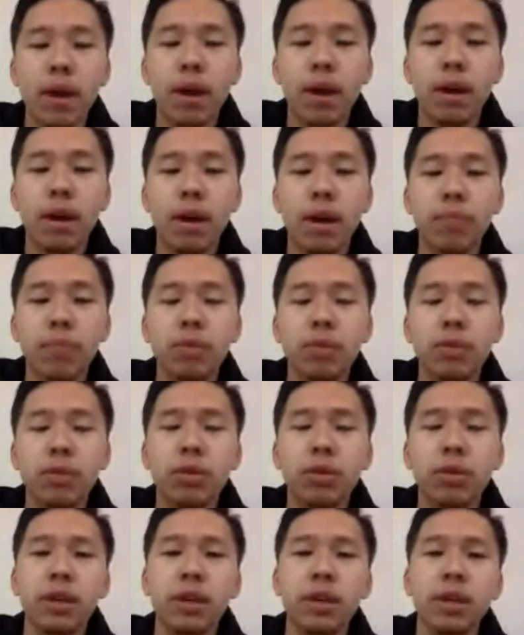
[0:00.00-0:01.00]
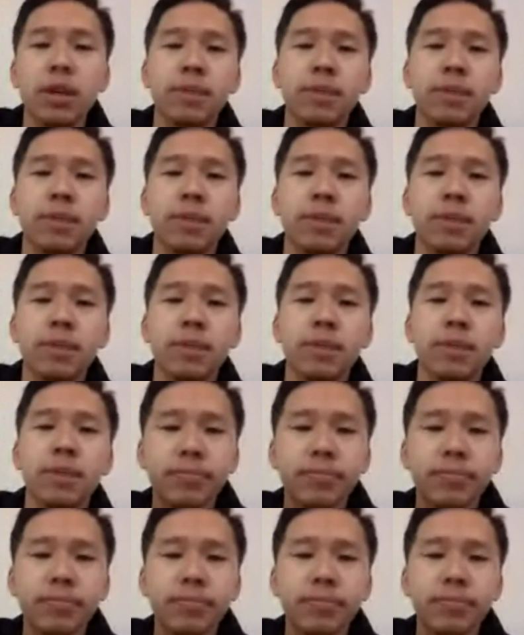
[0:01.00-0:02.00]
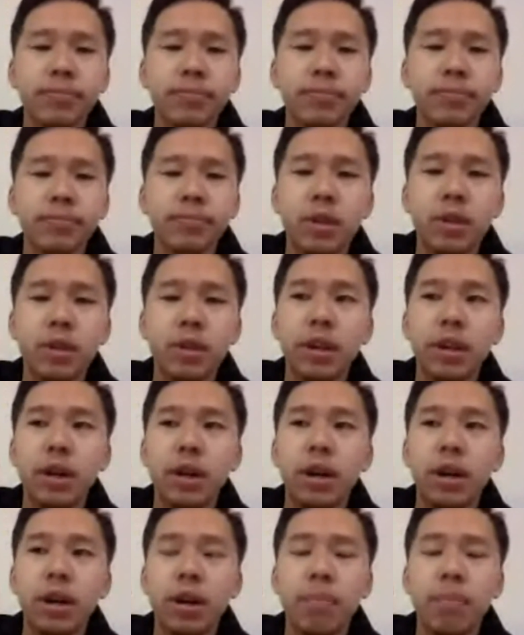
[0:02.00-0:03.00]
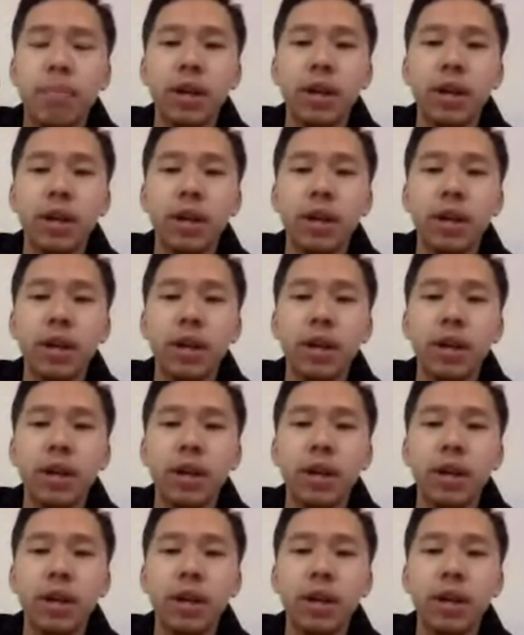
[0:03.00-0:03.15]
you can mitigate the